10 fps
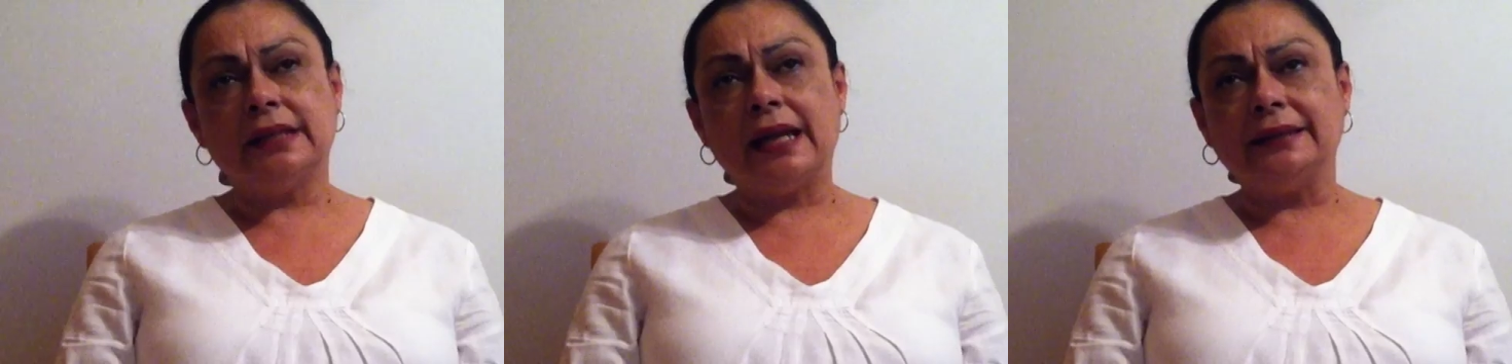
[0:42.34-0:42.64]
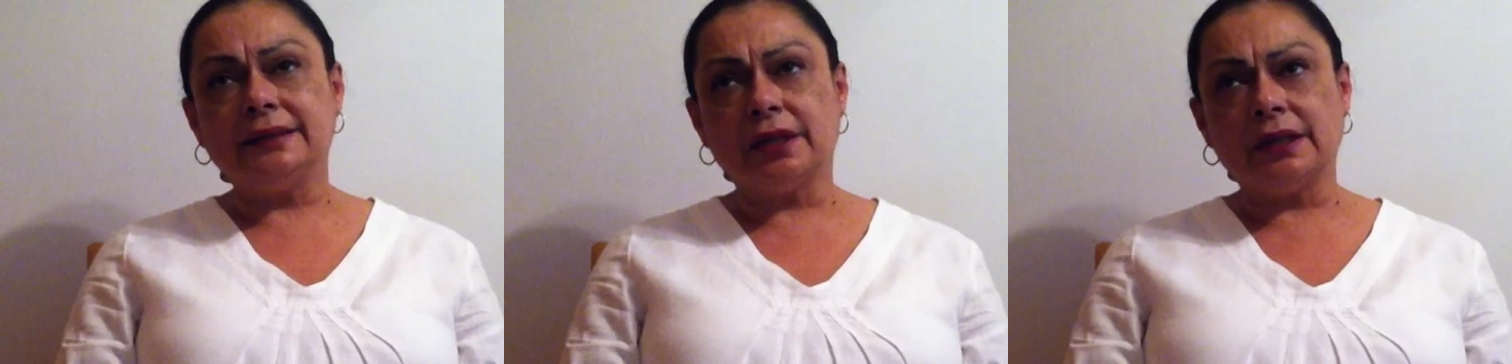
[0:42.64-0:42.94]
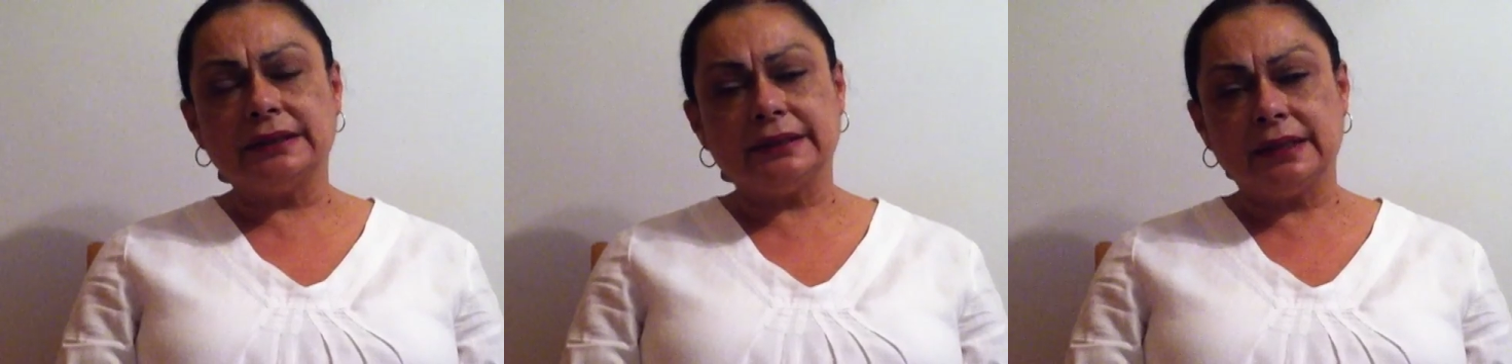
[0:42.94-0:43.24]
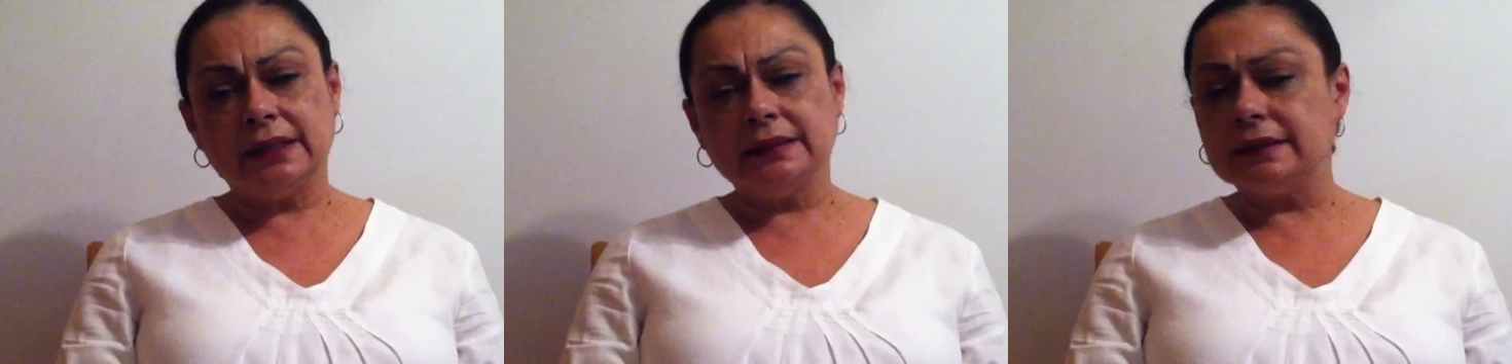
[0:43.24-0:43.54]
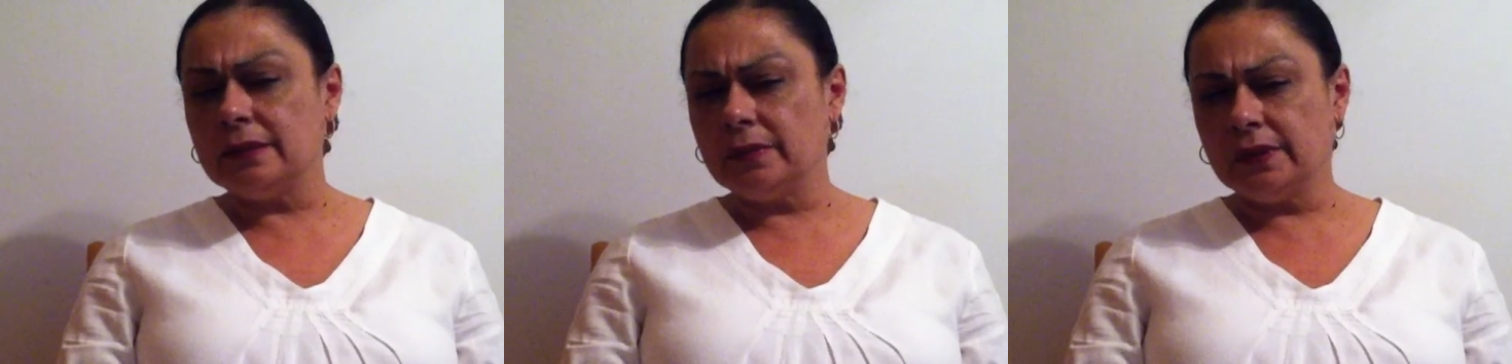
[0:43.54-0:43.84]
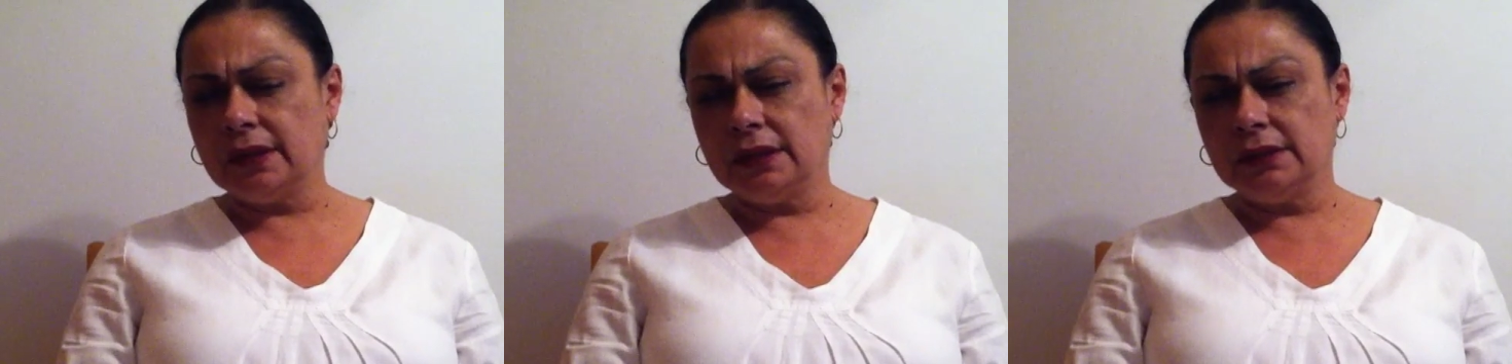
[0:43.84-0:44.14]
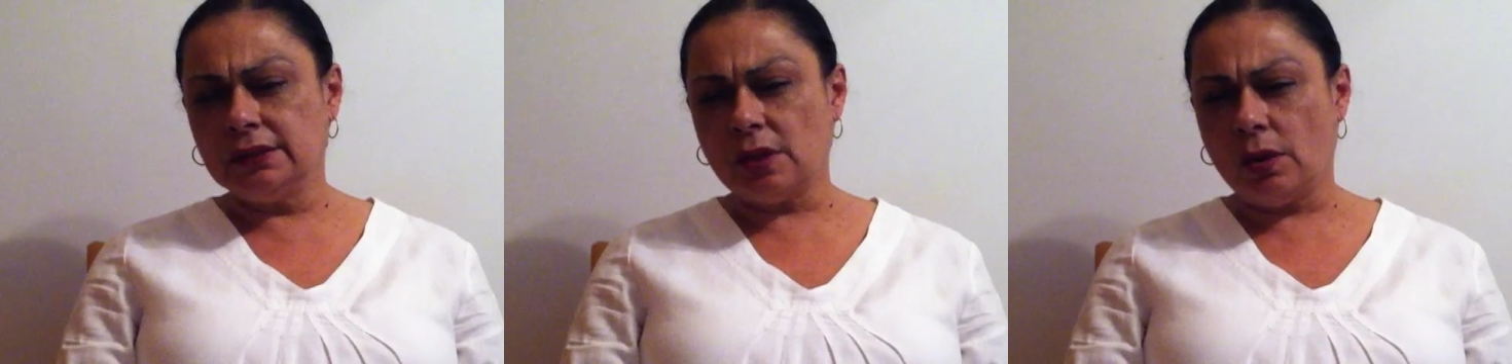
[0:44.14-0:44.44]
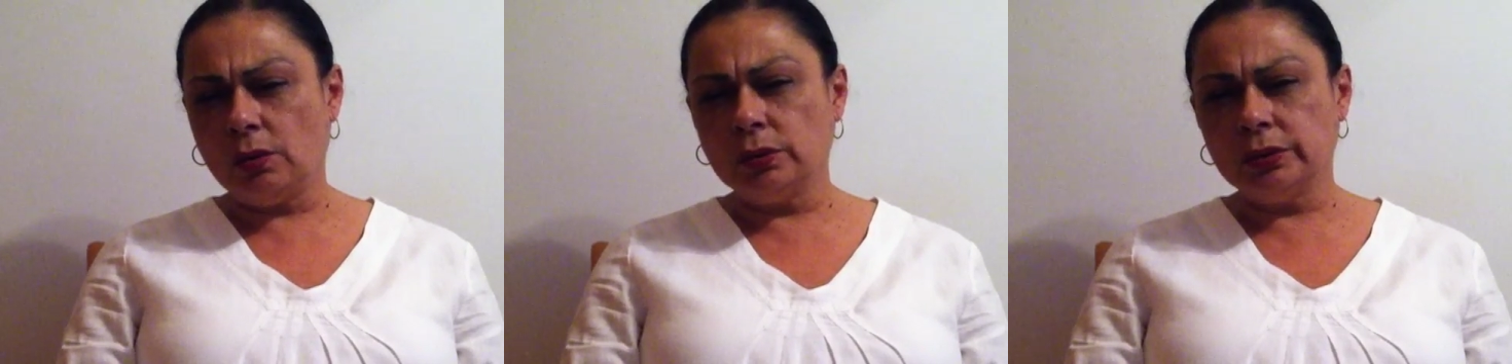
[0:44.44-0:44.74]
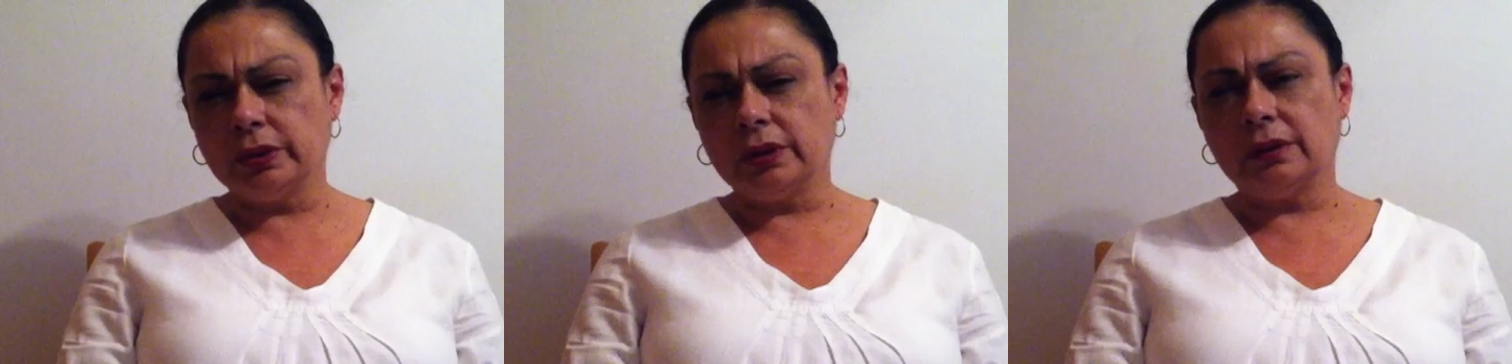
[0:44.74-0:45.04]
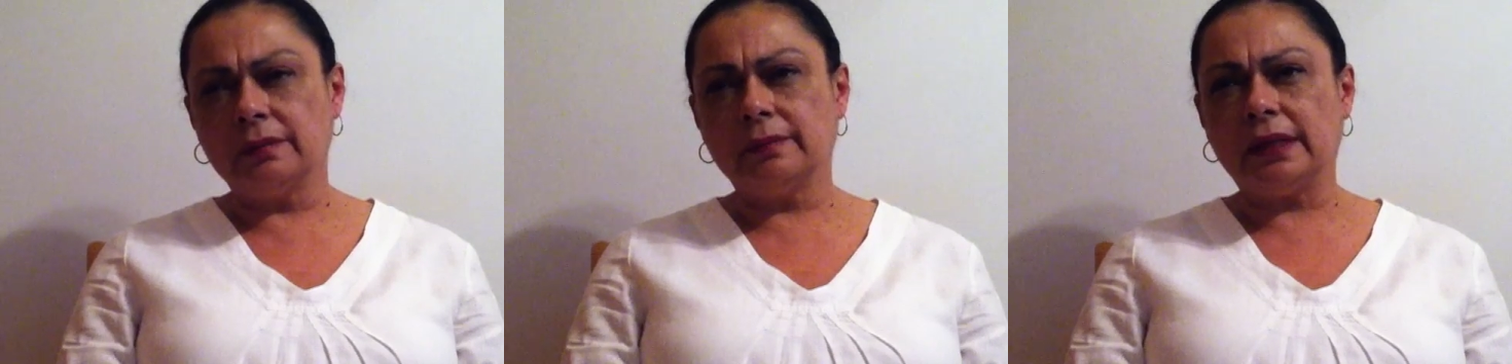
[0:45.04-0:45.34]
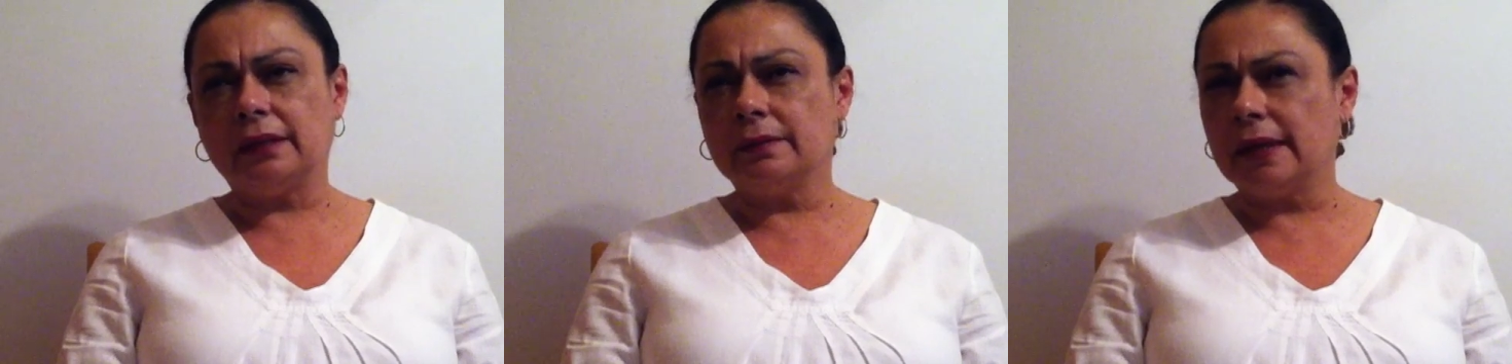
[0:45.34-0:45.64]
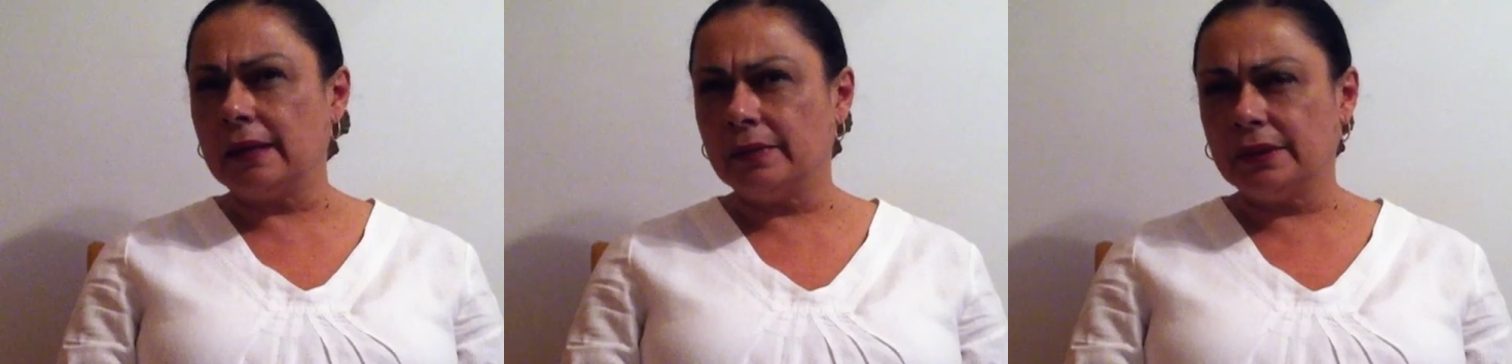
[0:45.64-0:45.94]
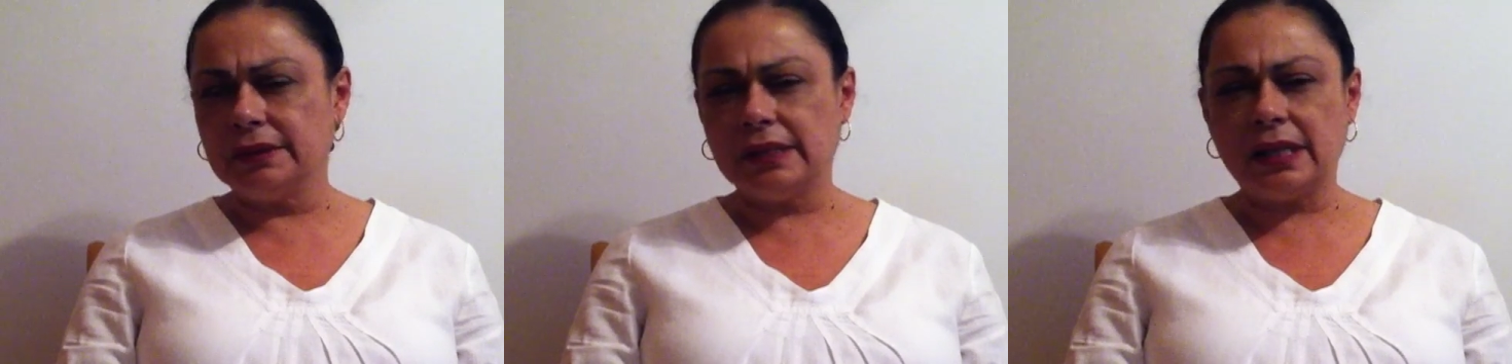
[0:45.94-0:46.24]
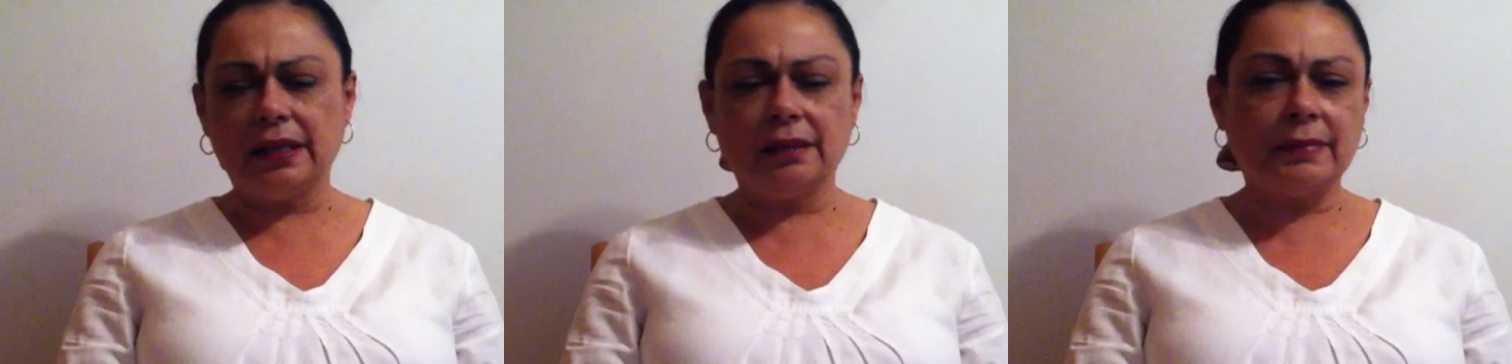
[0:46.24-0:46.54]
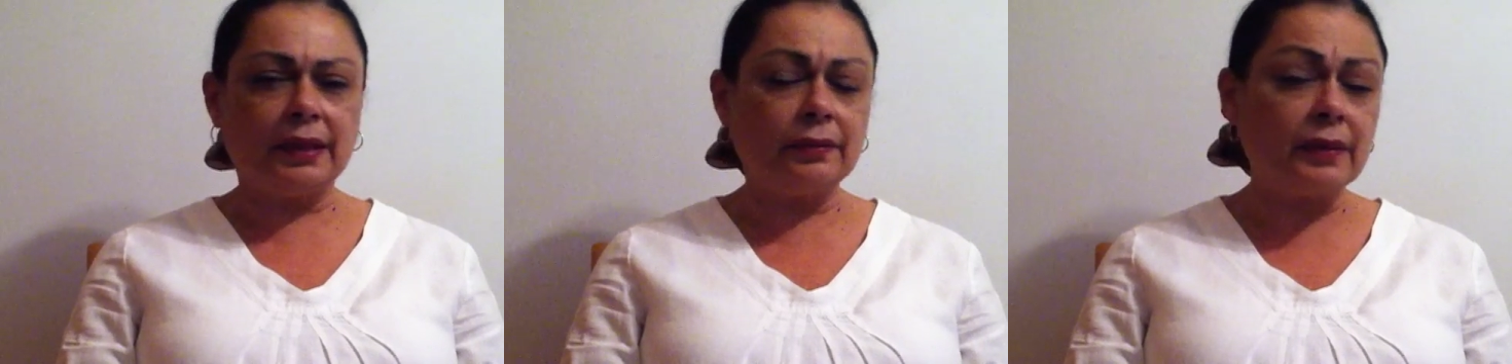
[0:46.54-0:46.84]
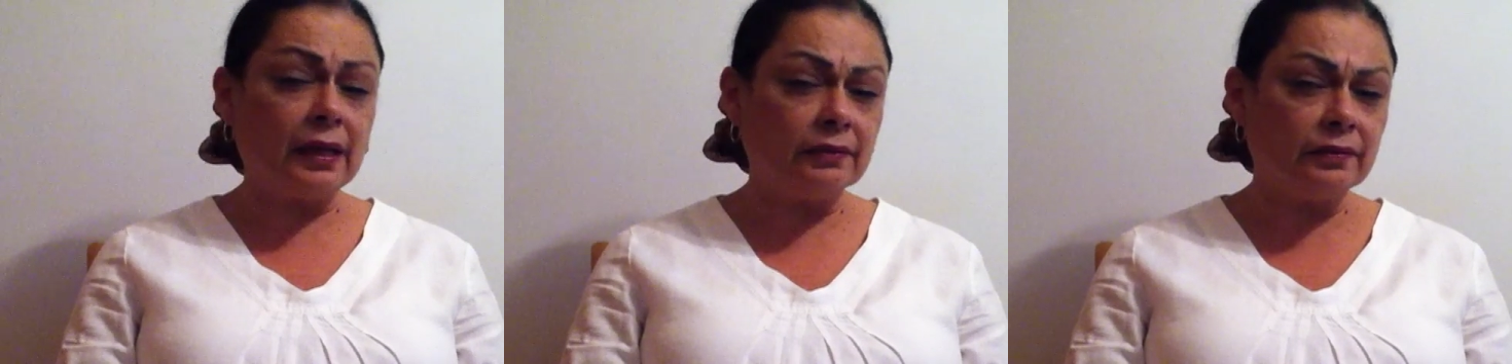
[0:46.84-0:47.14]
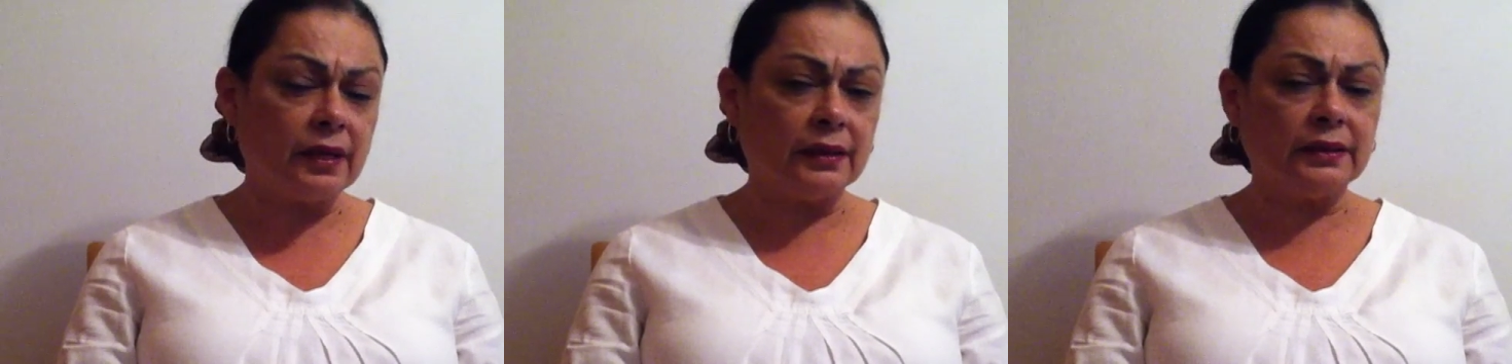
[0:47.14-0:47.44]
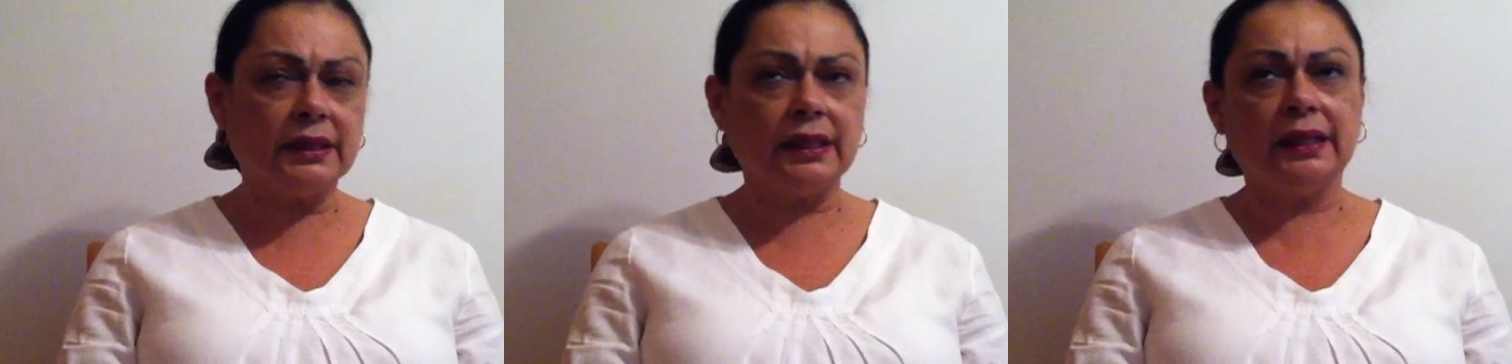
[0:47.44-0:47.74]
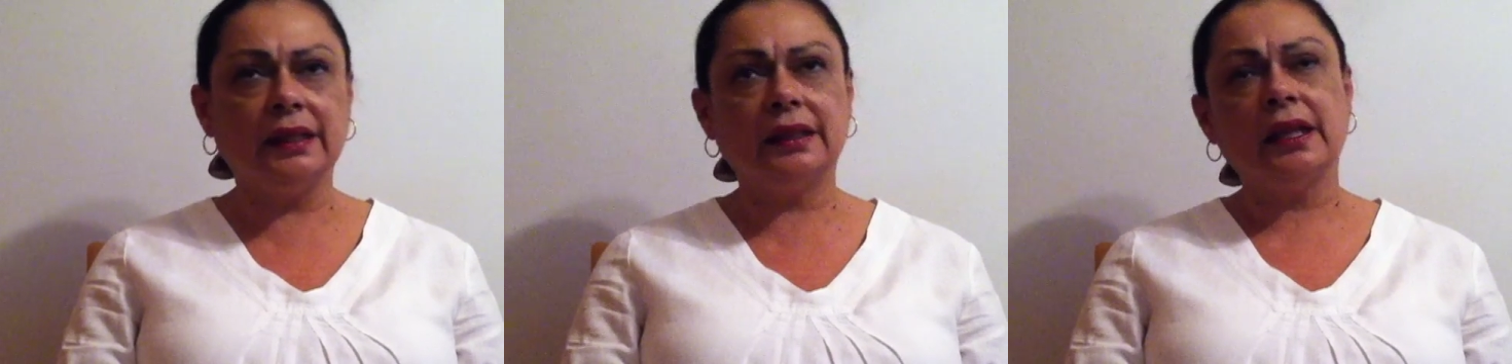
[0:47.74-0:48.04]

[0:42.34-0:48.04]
I started seeing some of these older, my grandmother dying, my grandfather dying,